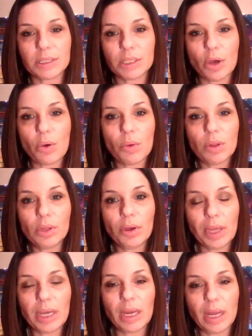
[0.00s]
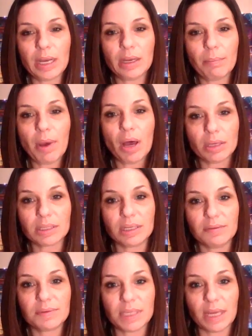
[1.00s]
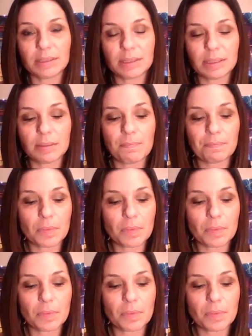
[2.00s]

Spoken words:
So look at it in the positive sense.